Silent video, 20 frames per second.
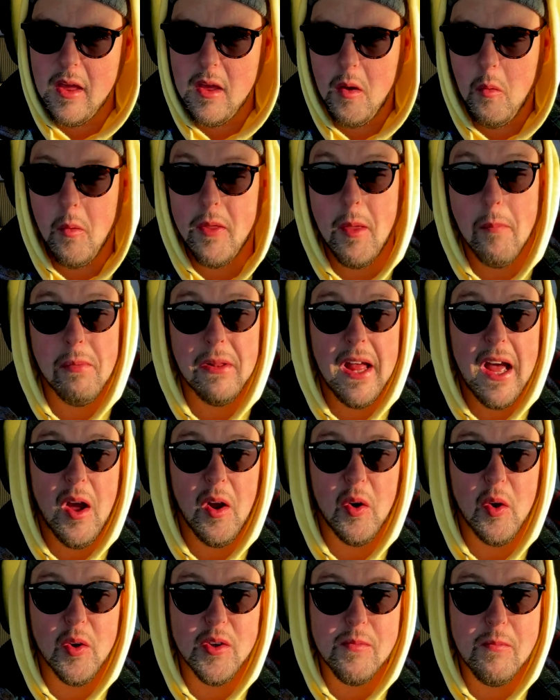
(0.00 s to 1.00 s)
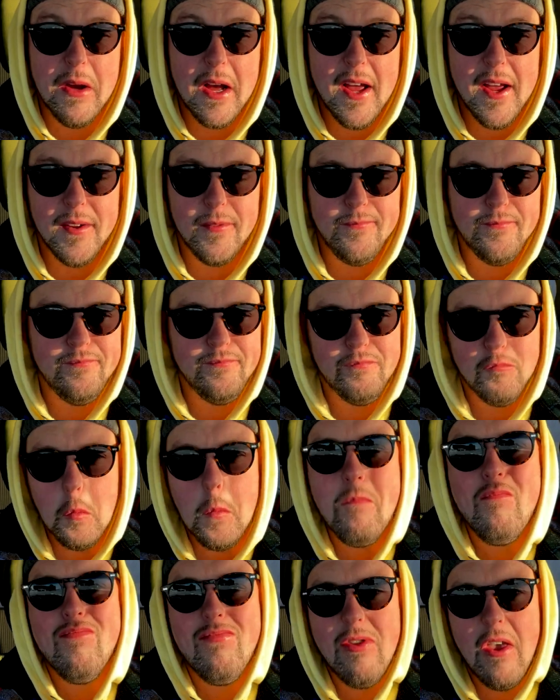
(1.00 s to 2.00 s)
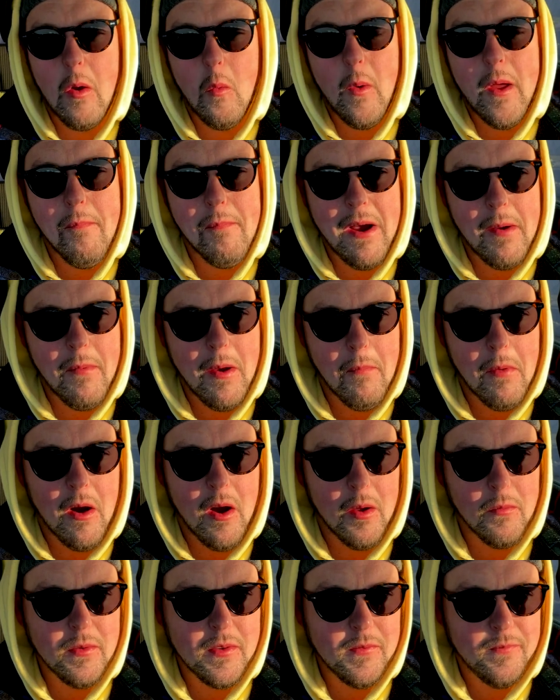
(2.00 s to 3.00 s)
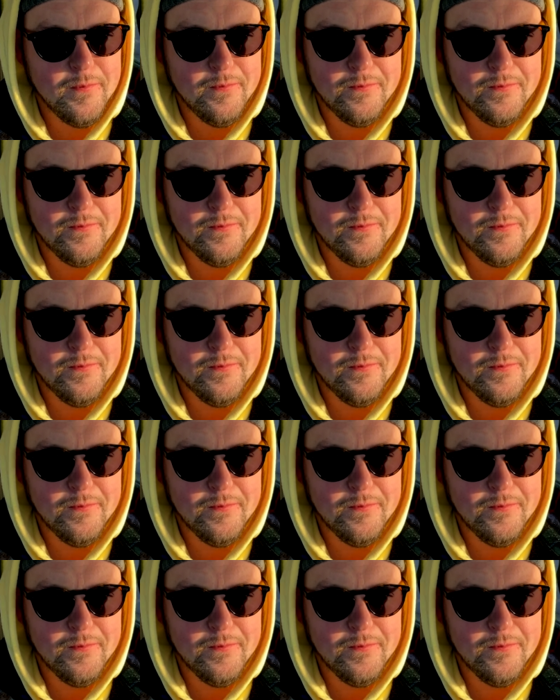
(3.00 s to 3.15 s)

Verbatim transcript: when the plow goes by, it went by my mom's